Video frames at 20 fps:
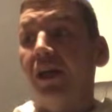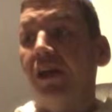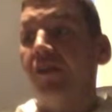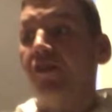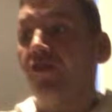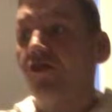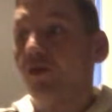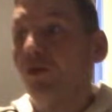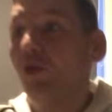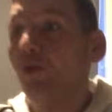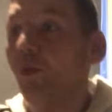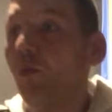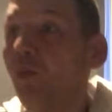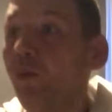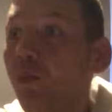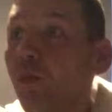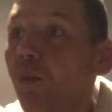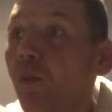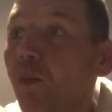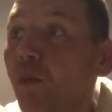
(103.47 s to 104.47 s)
So
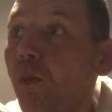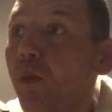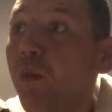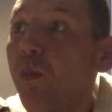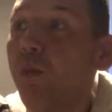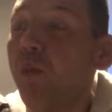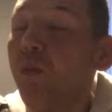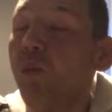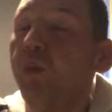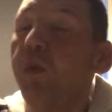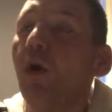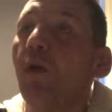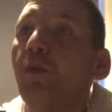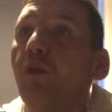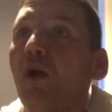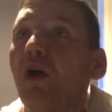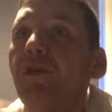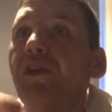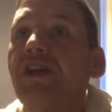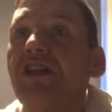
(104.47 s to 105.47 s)

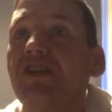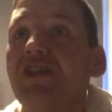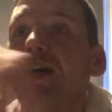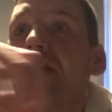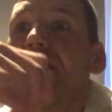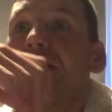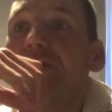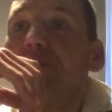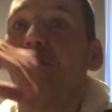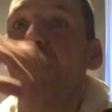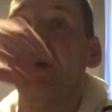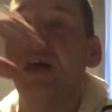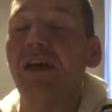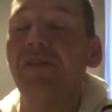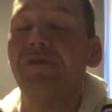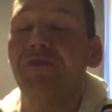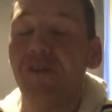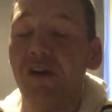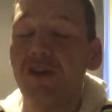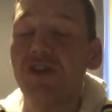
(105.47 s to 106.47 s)
what they started,
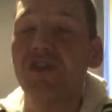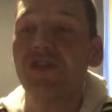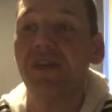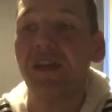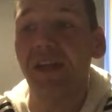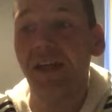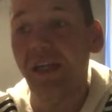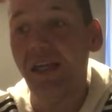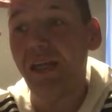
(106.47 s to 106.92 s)
at first,